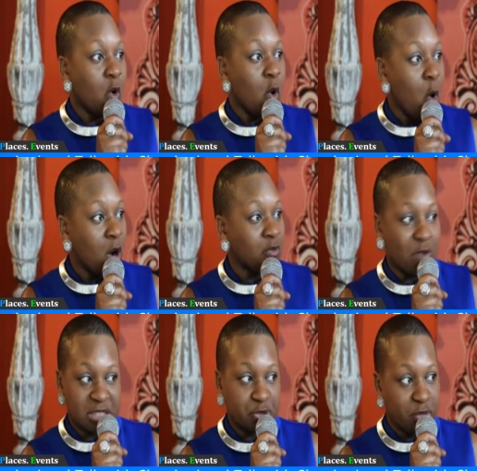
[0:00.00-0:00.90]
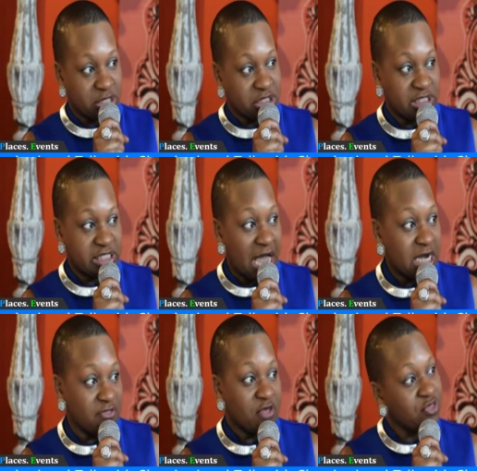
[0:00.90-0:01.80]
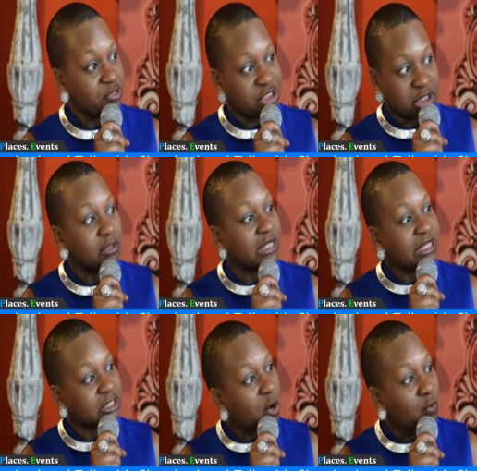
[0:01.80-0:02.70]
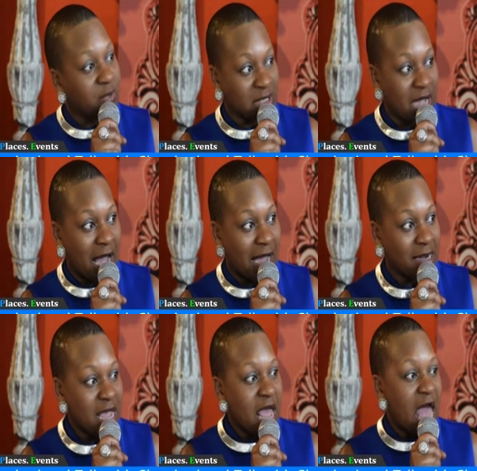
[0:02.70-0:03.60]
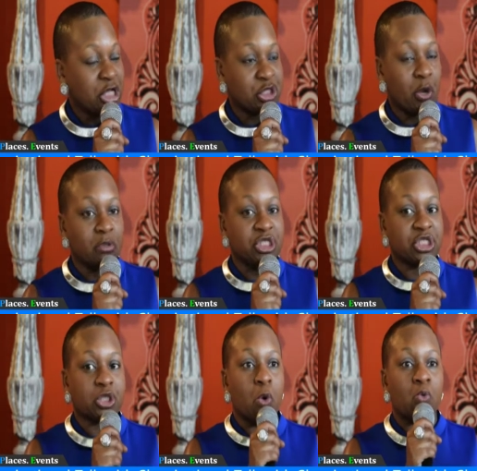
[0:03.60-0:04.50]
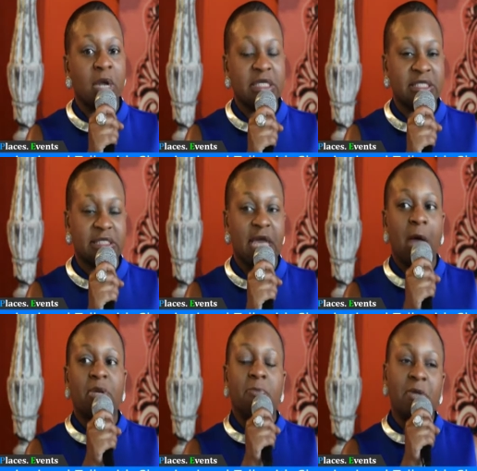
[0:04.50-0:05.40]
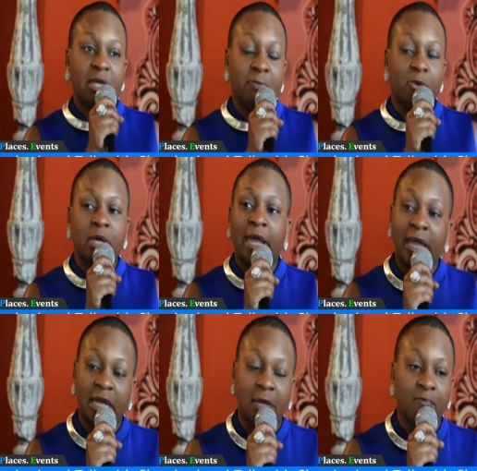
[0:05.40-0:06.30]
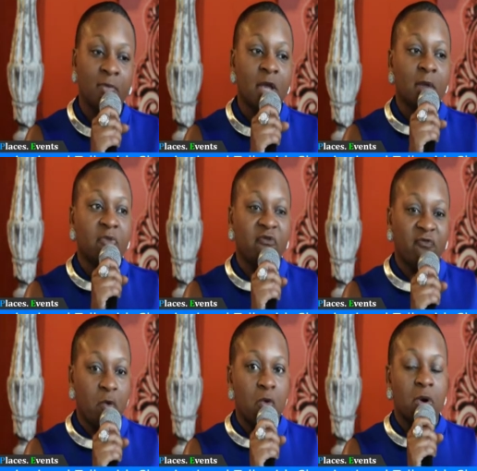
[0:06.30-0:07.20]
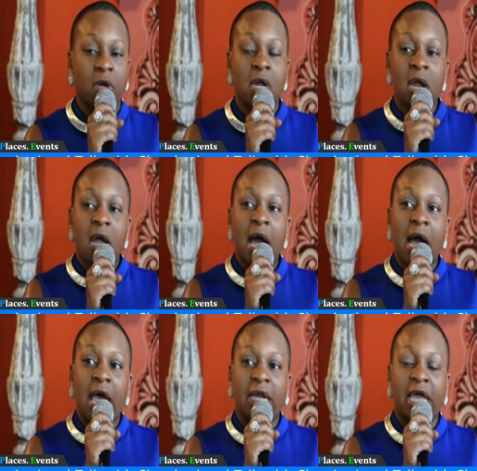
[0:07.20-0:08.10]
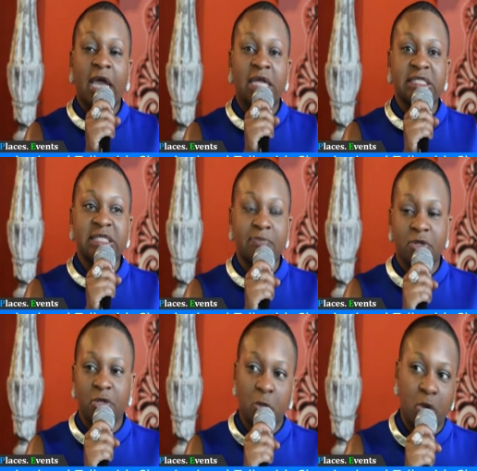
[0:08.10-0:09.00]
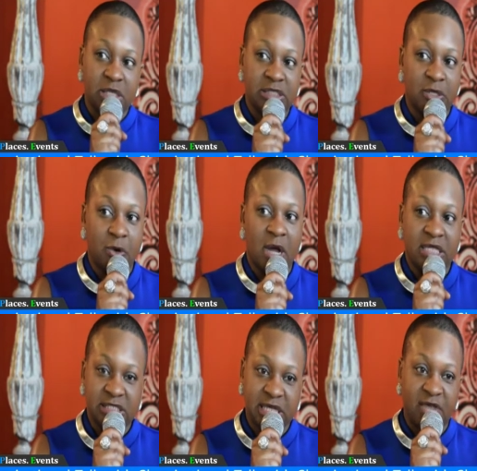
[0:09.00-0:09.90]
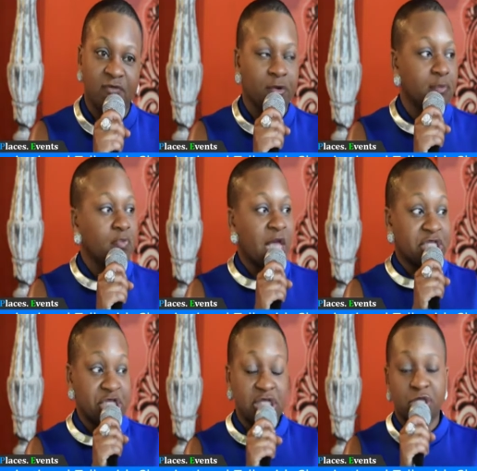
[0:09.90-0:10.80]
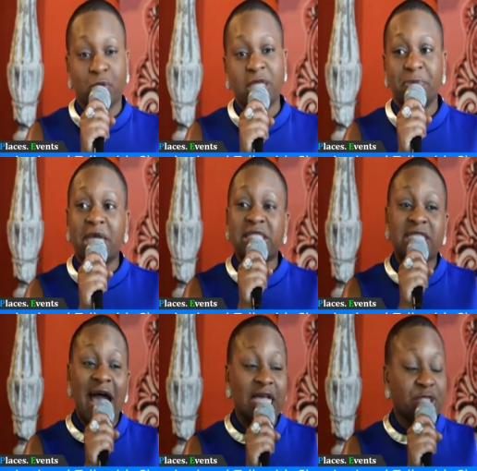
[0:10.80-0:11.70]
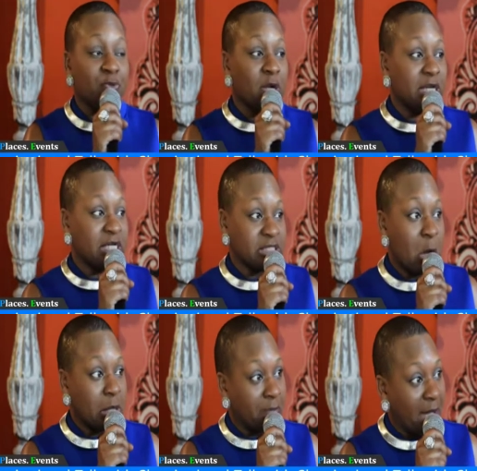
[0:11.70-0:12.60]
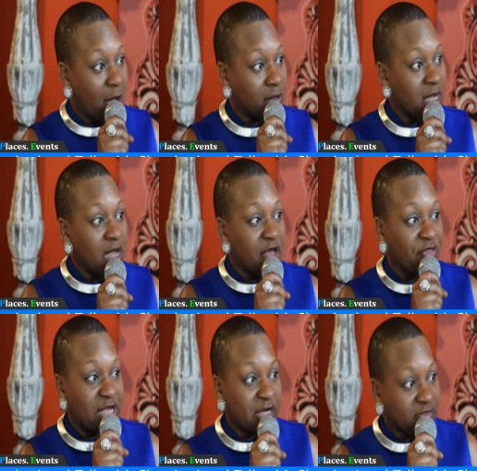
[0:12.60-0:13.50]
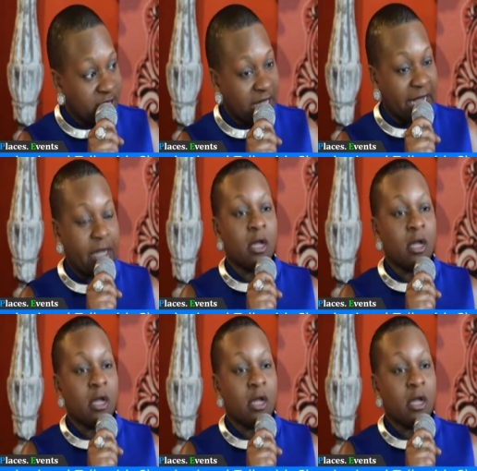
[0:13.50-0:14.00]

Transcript: on Resurrection Sunday that there still is hope in God. And so it was just so great to see how many people came before and, and accepted the Lord as their uh, Savior, as Jesus Christ, because that's what it is all about. At the end of the day,